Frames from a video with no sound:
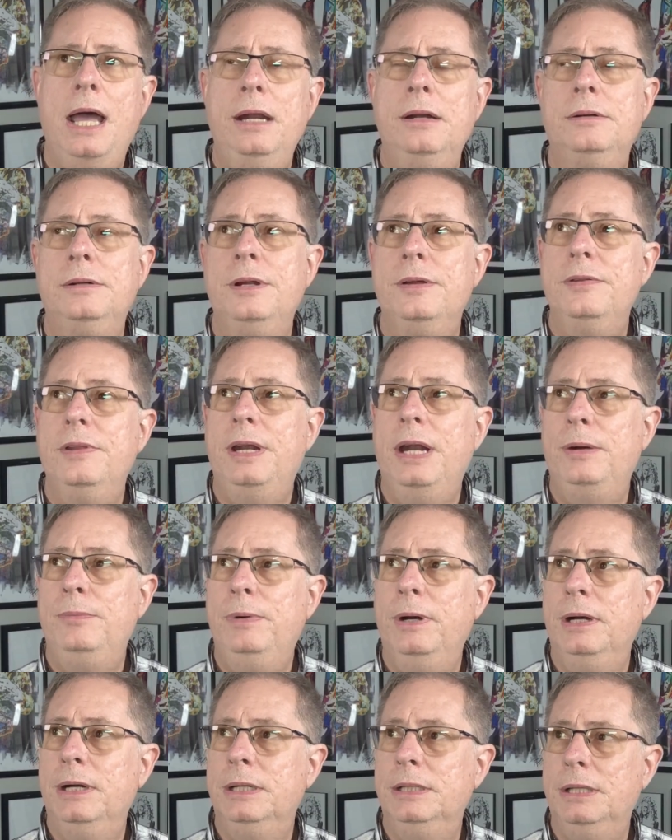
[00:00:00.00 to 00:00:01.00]
I don't know that
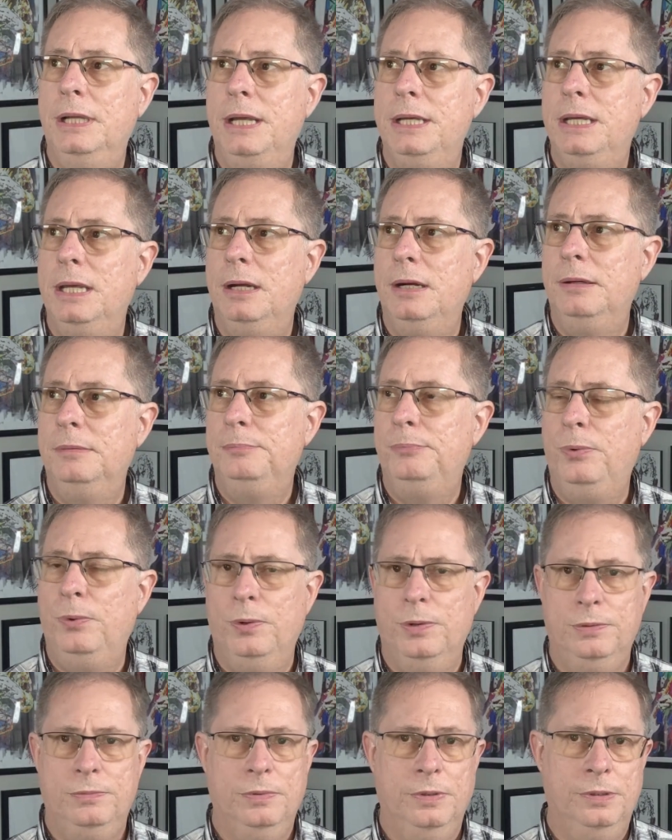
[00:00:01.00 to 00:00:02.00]
I'd wear it like in a
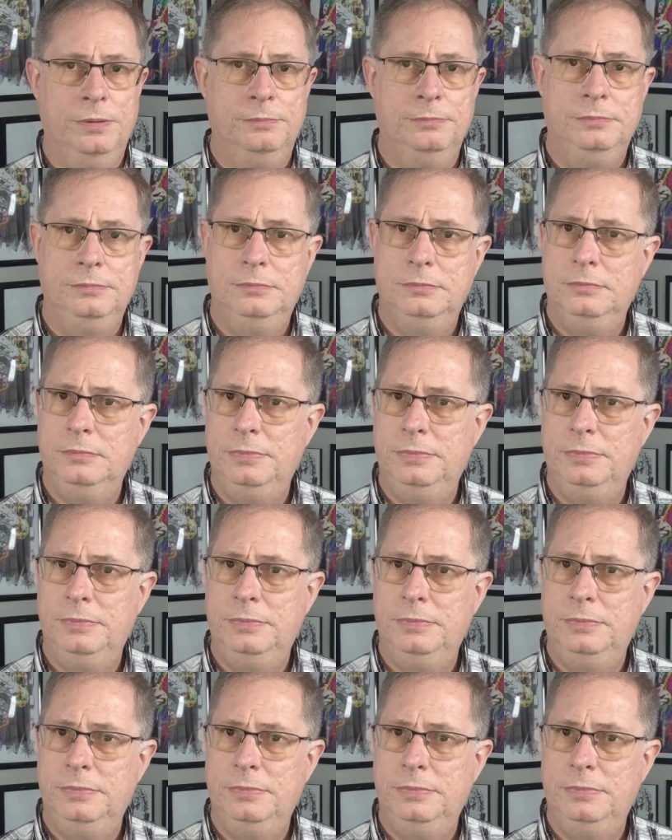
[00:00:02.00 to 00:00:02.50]
boardroom,